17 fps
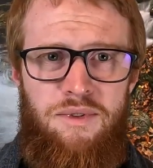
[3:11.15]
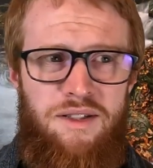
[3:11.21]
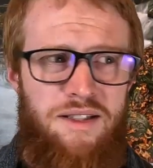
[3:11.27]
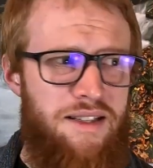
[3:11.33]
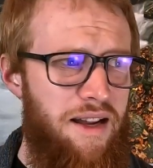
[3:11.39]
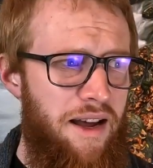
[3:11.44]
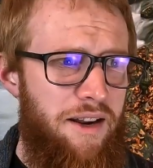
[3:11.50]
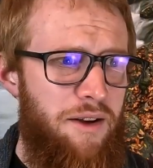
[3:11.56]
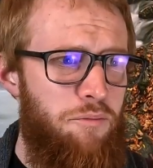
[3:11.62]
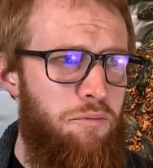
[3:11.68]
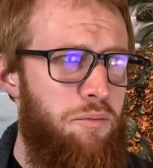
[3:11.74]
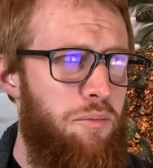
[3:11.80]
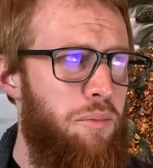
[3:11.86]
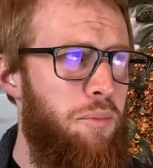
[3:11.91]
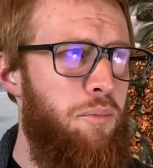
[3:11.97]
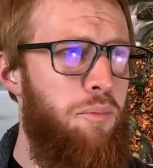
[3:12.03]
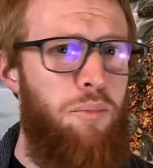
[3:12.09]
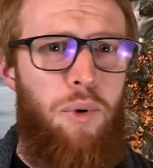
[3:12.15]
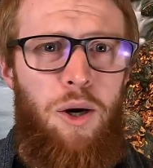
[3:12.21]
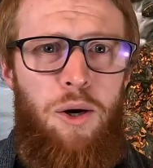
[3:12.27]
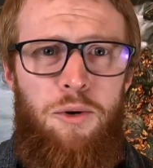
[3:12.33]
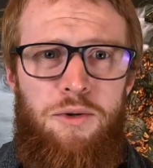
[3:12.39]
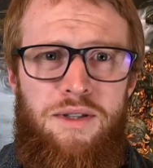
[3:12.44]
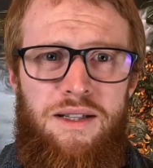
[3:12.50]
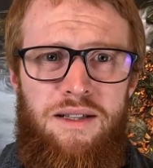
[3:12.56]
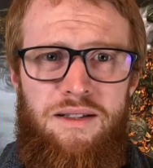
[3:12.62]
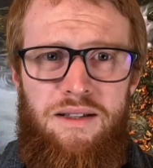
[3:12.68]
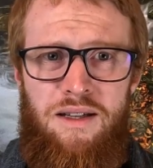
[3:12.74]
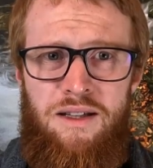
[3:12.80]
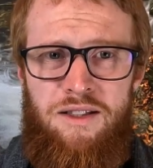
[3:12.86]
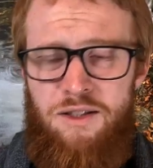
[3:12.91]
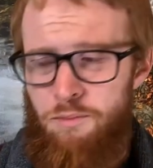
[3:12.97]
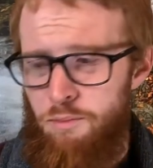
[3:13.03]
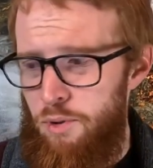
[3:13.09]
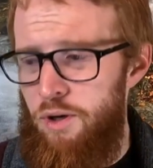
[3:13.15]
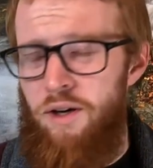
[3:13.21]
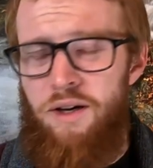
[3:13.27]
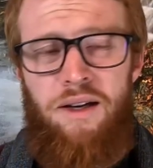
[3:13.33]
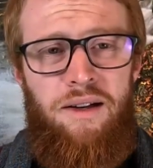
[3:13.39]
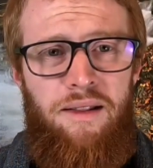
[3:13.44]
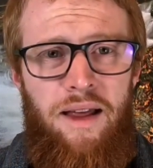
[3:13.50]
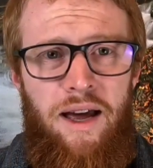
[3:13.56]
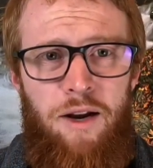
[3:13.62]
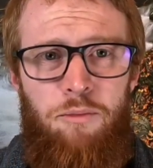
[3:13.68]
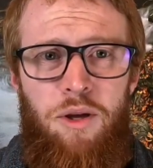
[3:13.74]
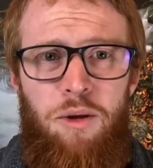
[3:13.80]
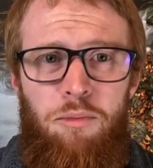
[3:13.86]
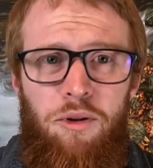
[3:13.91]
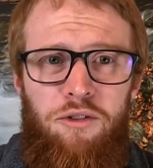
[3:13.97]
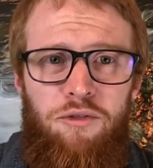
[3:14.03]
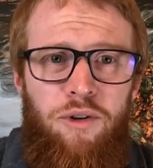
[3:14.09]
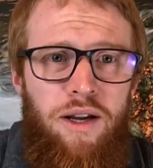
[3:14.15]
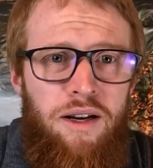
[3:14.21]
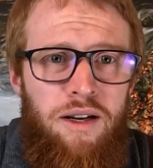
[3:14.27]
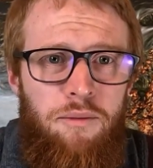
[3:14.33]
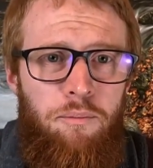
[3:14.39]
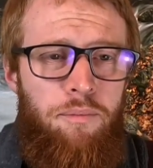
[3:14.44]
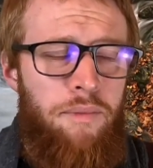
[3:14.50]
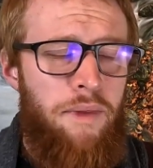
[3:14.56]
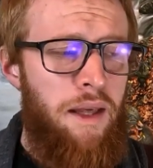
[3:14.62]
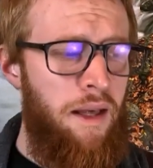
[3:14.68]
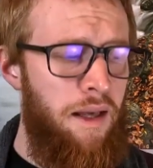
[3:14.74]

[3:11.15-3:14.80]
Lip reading: It's not a boast. It's a book, and a lot of people have written them.